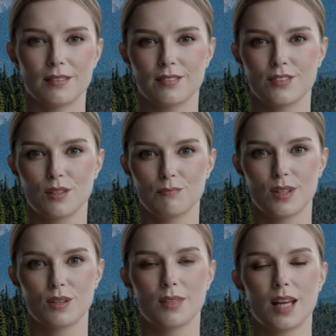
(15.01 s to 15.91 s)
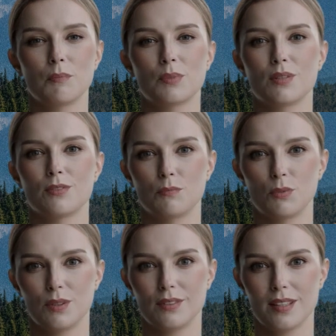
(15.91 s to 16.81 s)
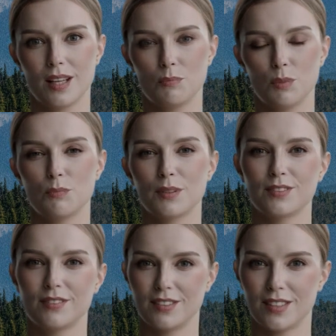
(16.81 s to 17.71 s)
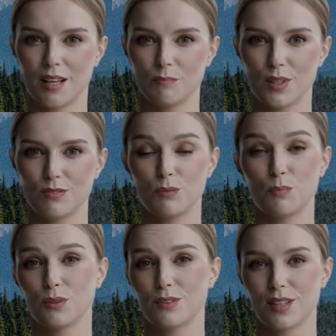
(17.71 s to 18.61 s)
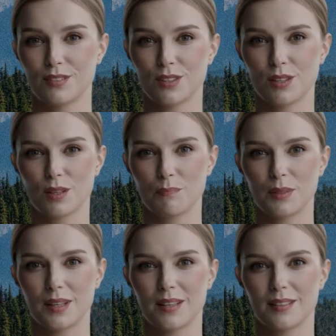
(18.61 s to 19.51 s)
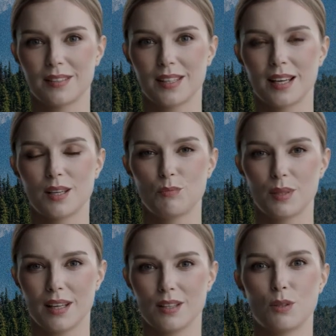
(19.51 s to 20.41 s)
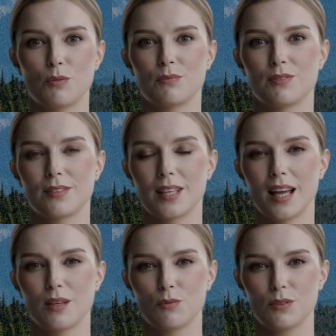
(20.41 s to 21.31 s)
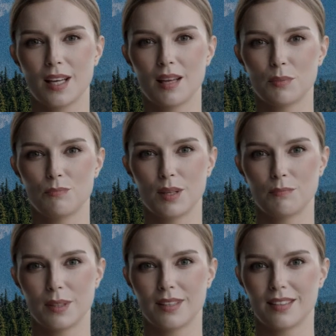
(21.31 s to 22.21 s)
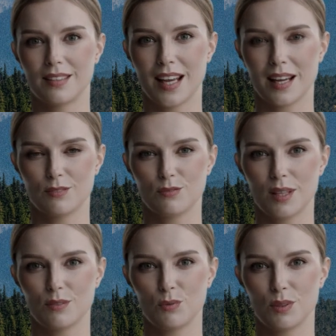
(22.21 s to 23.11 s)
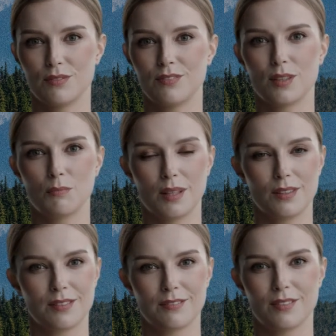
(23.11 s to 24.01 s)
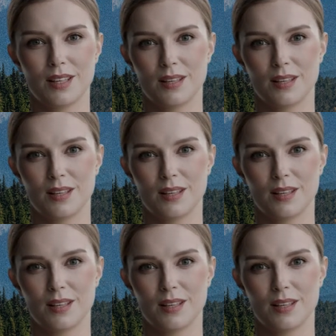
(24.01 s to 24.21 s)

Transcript: Discover how Campground Support can help your business at campgroundsupport.com. KOA hosts annual Camp Spring meeting at new headquarters in Billings.